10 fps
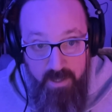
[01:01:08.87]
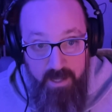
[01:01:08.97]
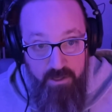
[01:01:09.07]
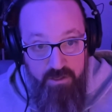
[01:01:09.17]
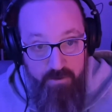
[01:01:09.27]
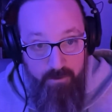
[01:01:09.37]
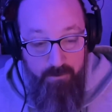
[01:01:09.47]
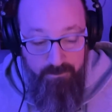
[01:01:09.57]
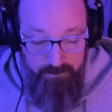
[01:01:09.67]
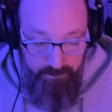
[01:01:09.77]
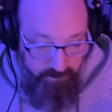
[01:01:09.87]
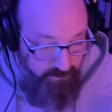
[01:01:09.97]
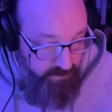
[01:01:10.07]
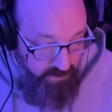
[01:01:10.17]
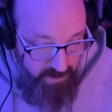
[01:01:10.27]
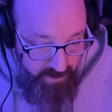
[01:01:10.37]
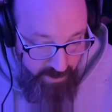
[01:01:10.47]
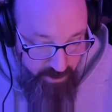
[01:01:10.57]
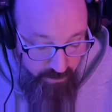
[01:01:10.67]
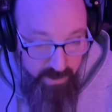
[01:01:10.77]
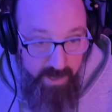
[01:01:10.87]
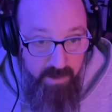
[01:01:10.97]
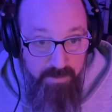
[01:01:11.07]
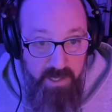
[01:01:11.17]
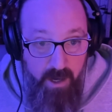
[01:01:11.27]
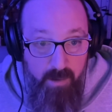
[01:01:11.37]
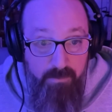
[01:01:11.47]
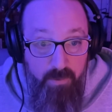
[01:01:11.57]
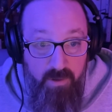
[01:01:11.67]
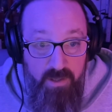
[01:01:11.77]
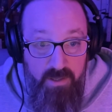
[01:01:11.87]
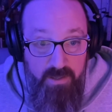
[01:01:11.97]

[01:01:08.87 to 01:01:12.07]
And so it's okay to be humble